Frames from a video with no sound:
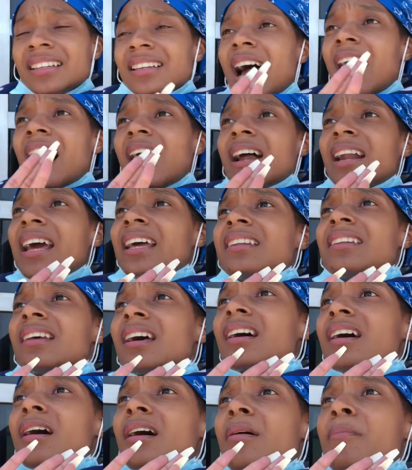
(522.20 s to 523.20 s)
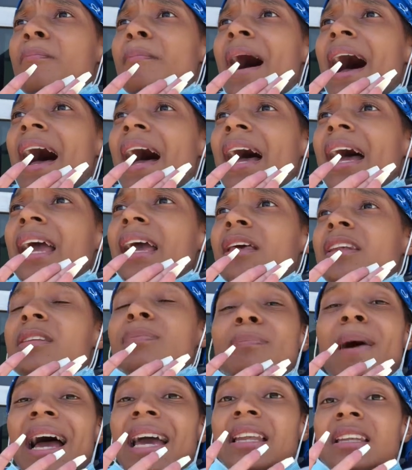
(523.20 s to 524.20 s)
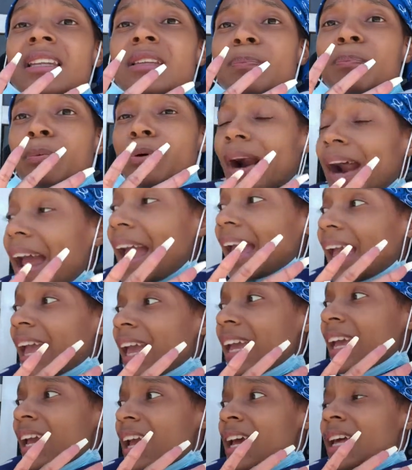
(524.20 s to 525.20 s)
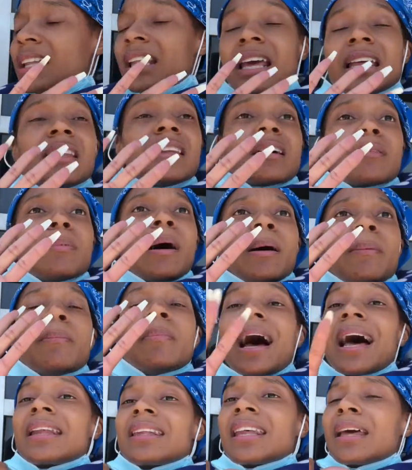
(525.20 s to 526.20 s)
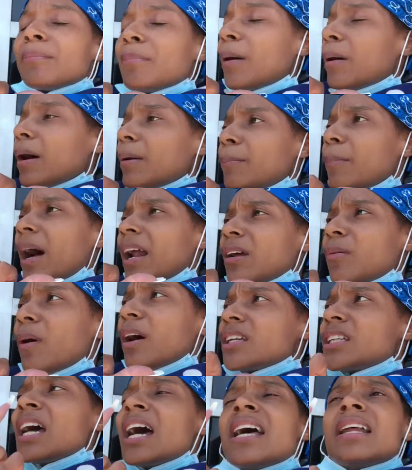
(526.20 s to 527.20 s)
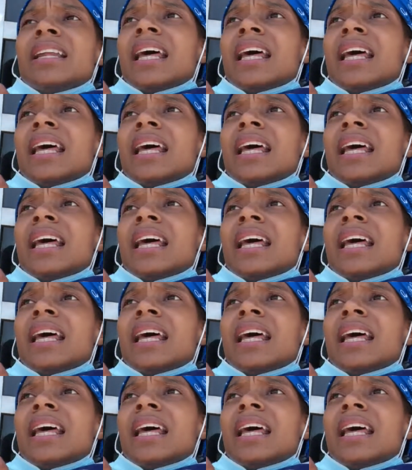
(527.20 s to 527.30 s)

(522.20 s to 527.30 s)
Y'all, they took my spray. They took my spray, they took my body wash.